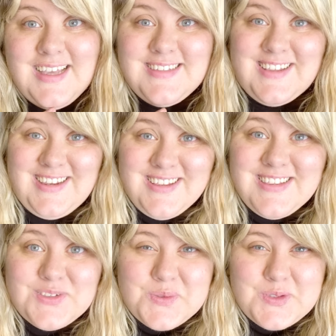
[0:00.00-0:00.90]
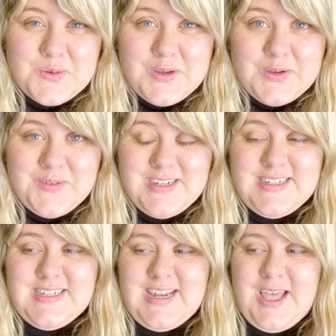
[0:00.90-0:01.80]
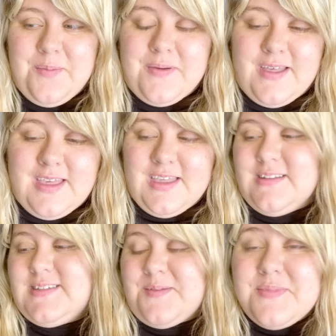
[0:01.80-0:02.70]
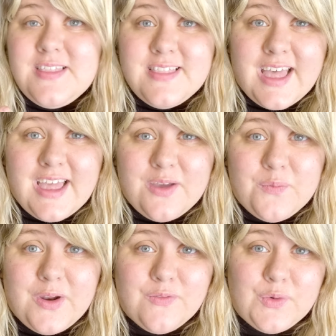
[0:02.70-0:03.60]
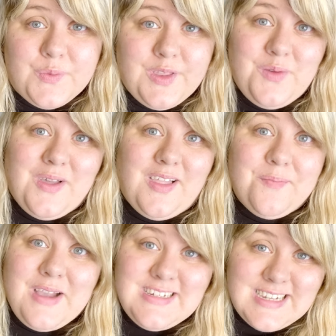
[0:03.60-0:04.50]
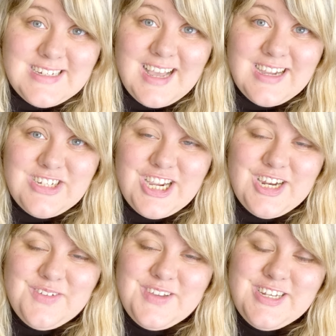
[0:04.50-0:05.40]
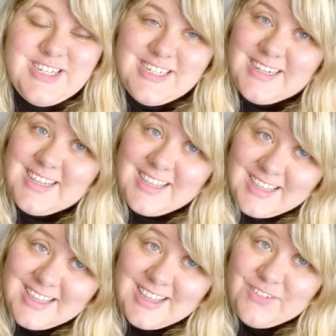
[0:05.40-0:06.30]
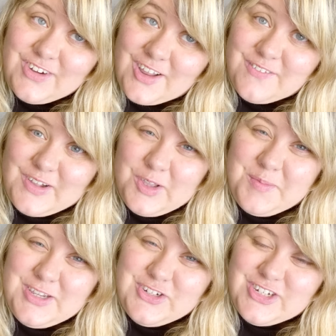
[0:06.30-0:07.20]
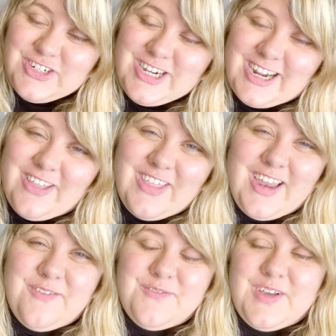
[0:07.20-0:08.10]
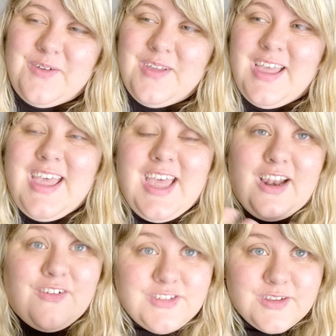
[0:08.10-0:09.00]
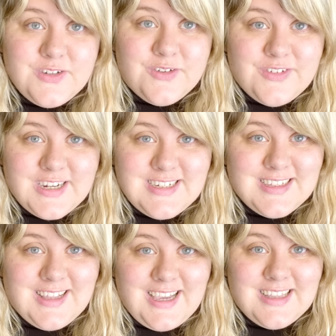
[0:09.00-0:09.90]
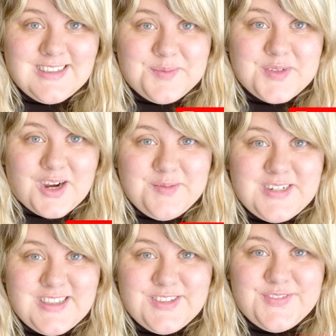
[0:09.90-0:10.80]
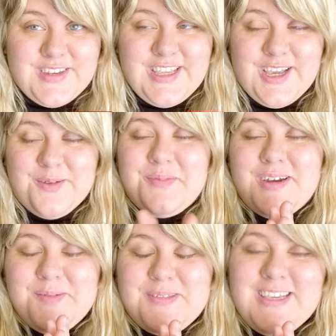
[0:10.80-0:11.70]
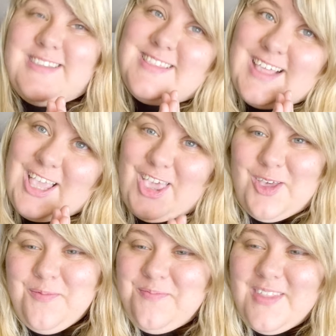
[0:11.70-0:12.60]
So I know this was a quick one today, but it's something that went over really well on my TikTok channel, which if you're not following me, you should check out that info. And also don't forget to like and subscribe to this video. Pretty please and thank you.